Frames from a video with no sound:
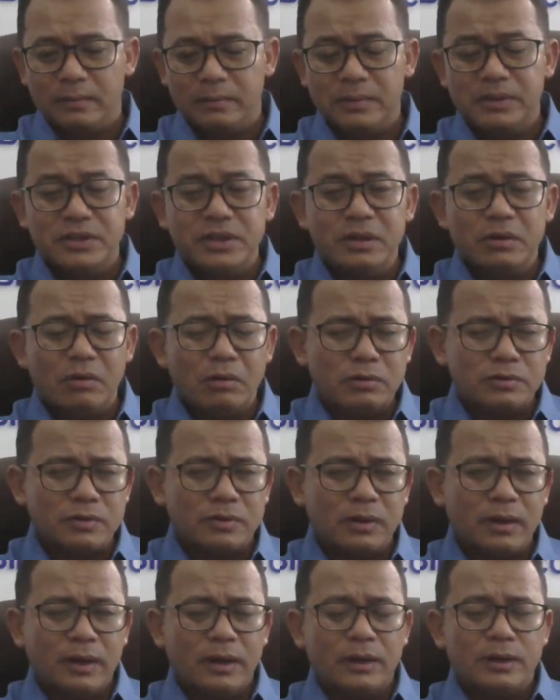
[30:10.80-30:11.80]
meeting
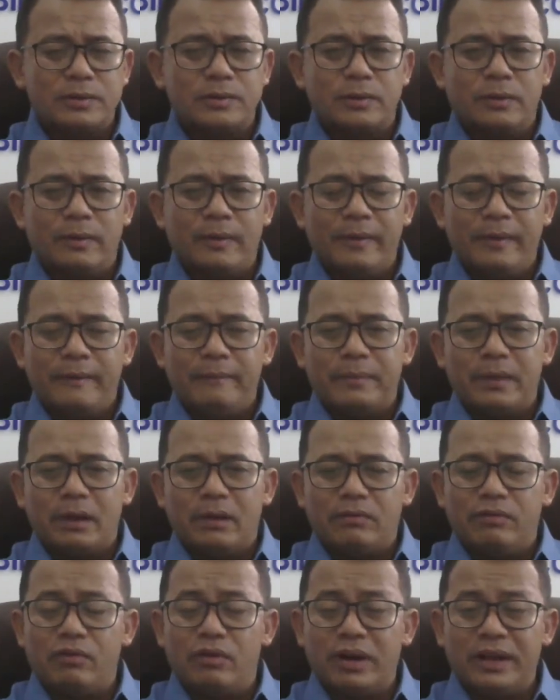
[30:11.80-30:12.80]
also. So
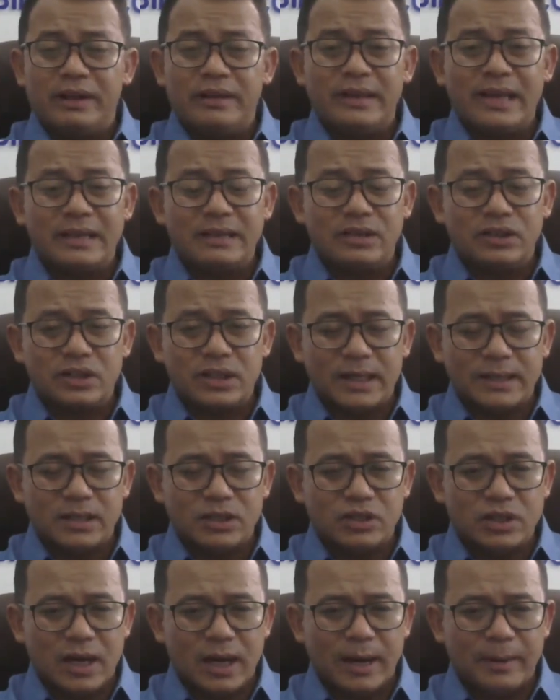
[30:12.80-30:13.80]
for Indian Standard
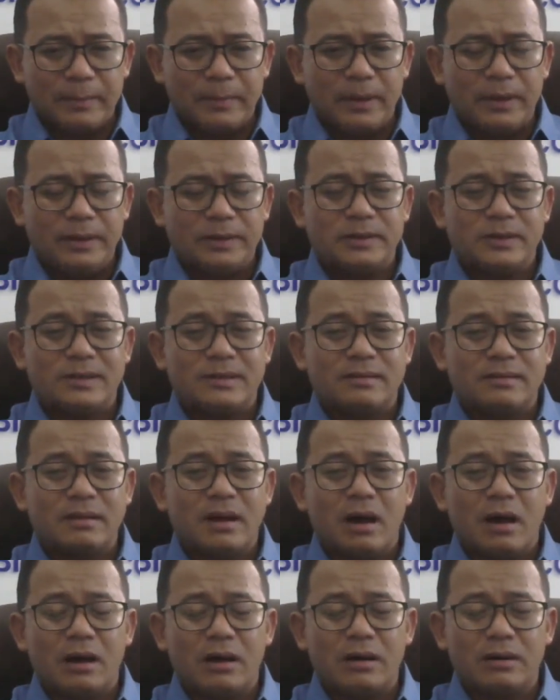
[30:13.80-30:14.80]
Time, it
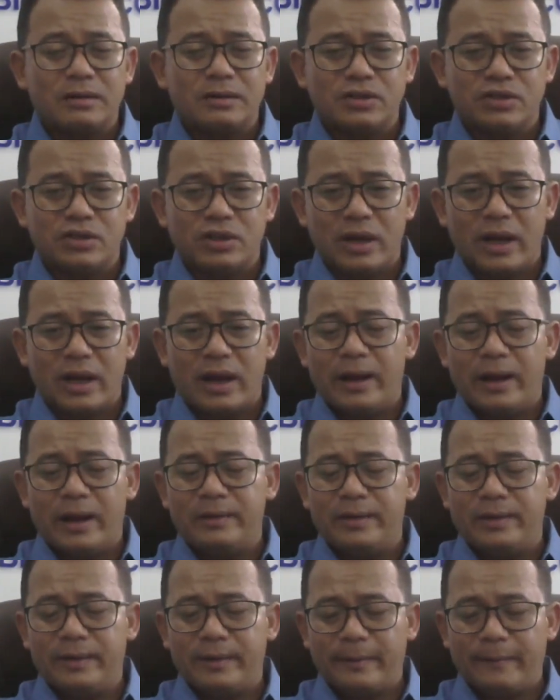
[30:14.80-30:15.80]
starts at
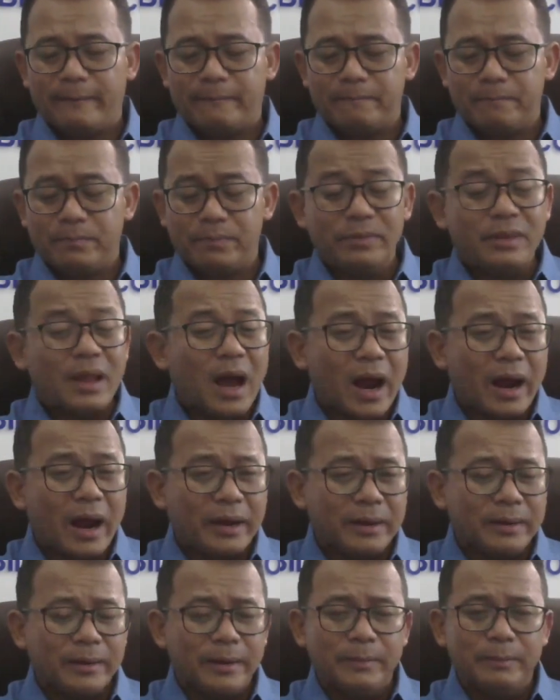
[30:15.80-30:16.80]

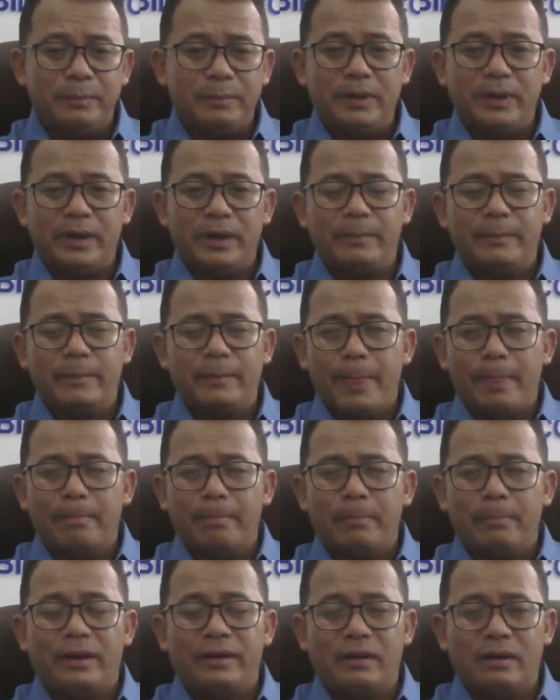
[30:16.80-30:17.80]
9 p.m.
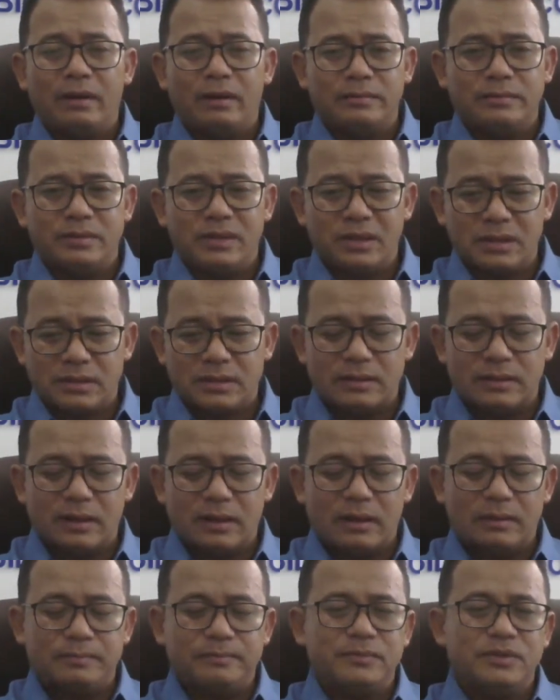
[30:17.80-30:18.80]
and
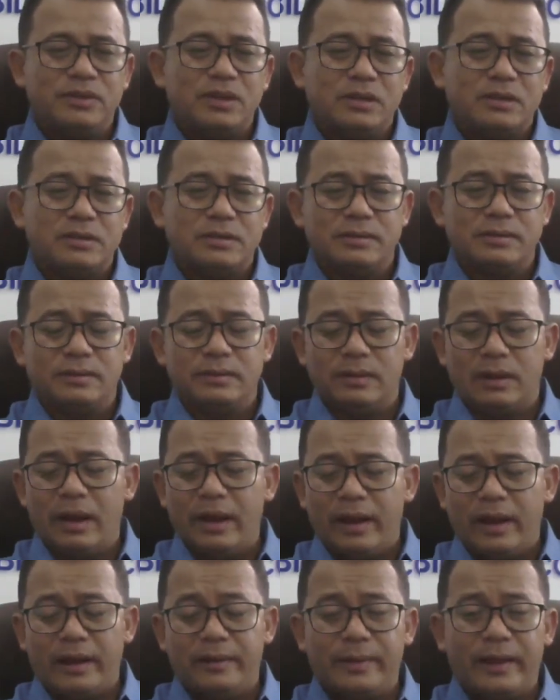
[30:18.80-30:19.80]
just
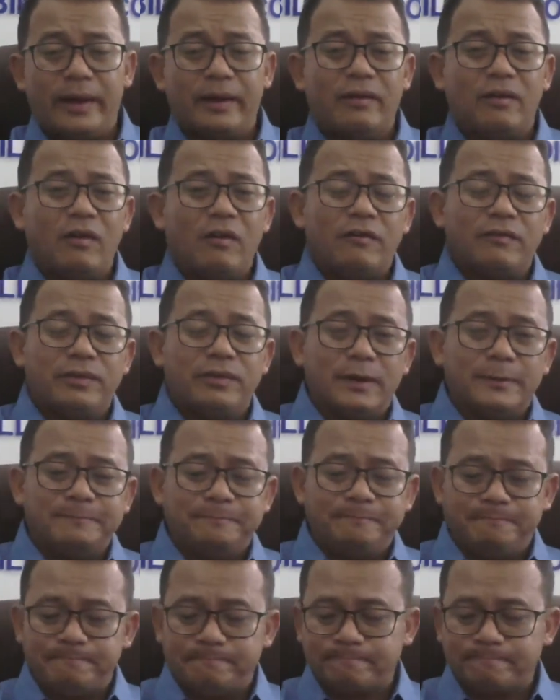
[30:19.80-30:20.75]
at the end of the